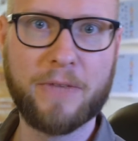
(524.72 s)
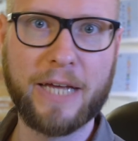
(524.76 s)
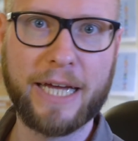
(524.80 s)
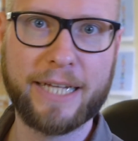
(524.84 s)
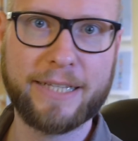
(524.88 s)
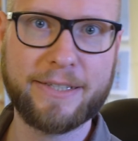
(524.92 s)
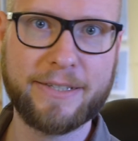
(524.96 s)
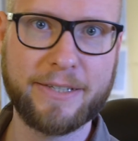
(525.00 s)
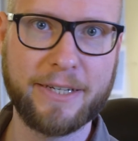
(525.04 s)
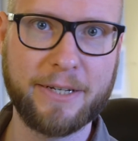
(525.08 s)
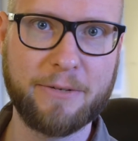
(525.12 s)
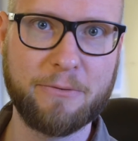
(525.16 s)

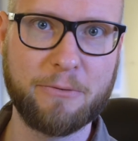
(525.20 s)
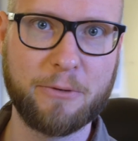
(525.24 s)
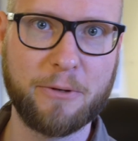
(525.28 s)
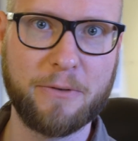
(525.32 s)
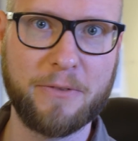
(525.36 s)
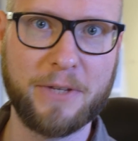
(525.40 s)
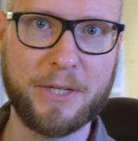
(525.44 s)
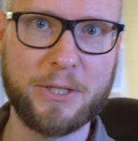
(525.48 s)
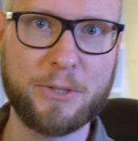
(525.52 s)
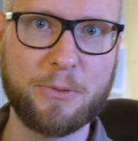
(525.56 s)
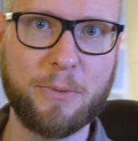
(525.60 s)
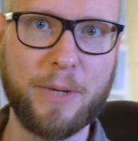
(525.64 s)
that's it
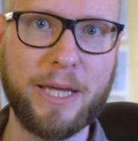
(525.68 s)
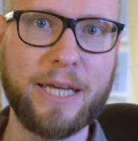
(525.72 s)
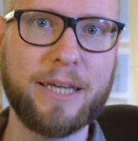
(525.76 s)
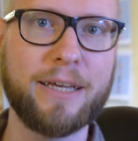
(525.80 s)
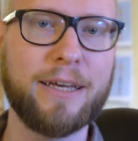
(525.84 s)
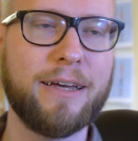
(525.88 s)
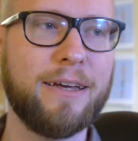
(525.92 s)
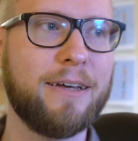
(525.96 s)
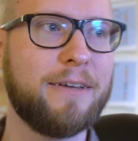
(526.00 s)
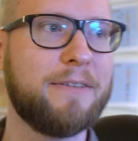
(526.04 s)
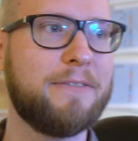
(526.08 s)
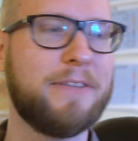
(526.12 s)
for this
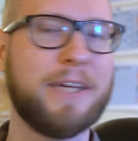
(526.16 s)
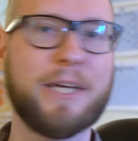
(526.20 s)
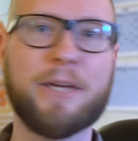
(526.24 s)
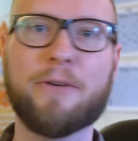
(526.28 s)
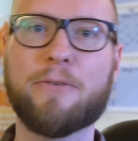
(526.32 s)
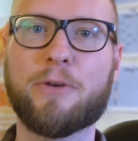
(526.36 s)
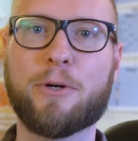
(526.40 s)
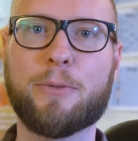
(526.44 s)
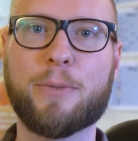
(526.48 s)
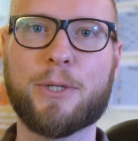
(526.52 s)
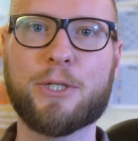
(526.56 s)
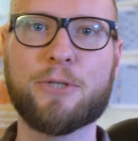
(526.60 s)
week. Thank
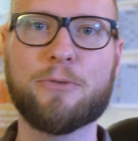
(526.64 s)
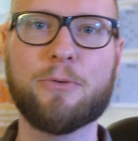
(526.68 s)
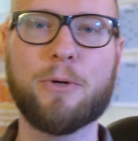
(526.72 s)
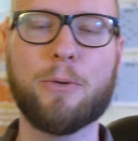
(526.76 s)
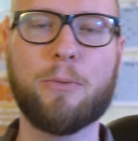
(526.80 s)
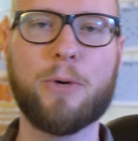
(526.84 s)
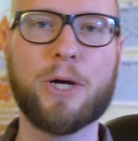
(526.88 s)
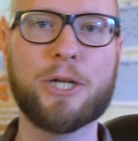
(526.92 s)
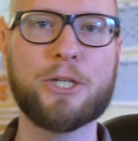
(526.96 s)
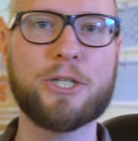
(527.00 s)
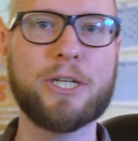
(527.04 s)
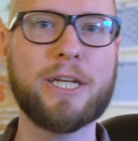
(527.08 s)
you very much
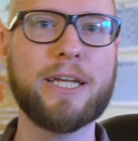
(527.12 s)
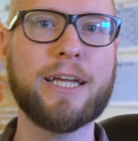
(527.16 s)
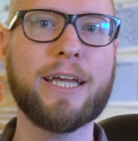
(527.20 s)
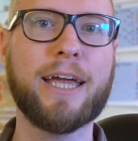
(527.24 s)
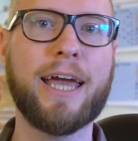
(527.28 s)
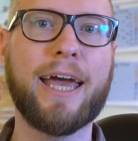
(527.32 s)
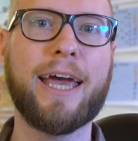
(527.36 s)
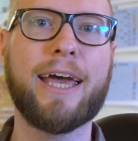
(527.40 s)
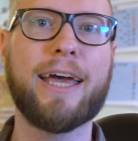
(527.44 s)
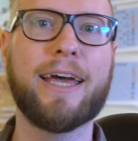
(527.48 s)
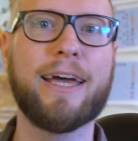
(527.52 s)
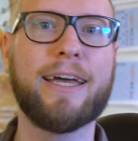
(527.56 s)
for
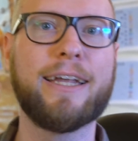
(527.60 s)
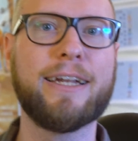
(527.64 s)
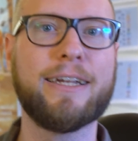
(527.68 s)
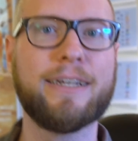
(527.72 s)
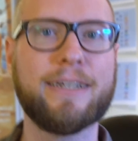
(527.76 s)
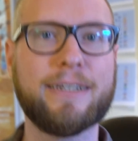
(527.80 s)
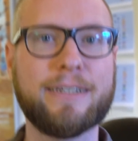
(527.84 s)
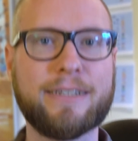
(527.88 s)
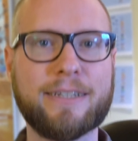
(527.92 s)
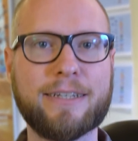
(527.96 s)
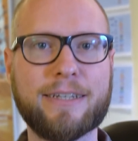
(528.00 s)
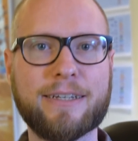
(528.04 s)
watching,
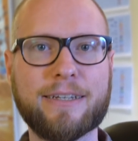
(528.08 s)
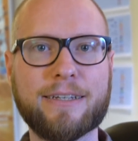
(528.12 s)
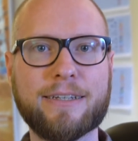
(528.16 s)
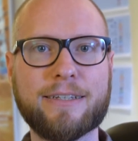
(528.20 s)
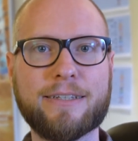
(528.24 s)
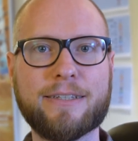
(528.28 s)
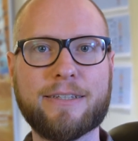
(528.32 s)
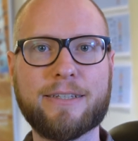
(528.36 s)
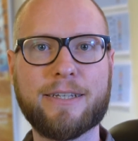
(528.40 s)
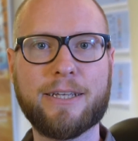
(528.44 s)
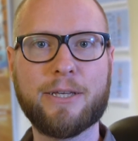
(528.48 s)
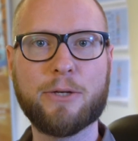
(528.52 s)
and
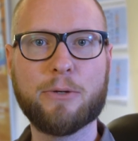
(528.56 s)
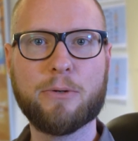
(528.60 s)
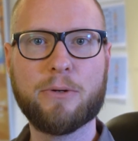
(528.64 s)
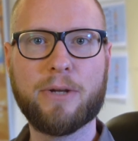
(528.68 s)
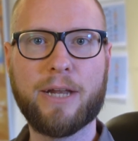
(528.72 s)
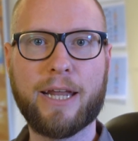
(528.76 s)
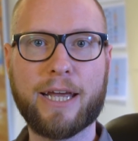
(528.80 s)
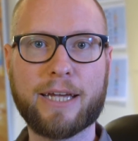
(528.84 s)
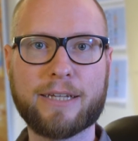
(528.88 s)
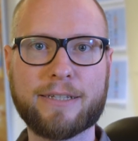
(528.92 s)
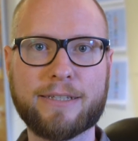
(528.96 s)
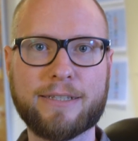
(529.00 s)
see you
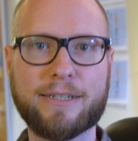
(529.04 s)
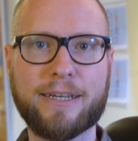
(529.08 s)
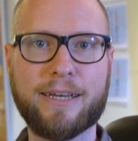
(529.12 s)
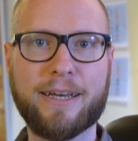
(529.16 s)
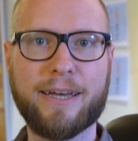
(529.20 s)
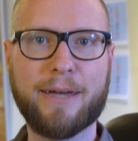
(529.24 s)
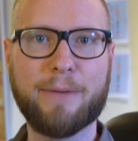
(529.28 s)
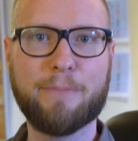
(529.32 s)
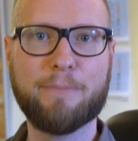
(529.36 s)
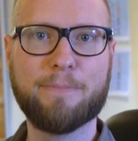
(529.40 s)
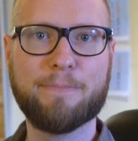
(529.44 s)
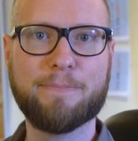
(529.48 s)
next
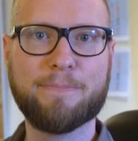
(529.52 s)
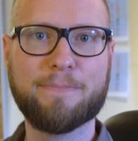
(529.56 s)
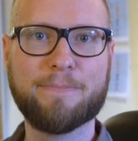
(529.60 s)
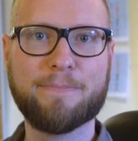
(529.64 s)
time.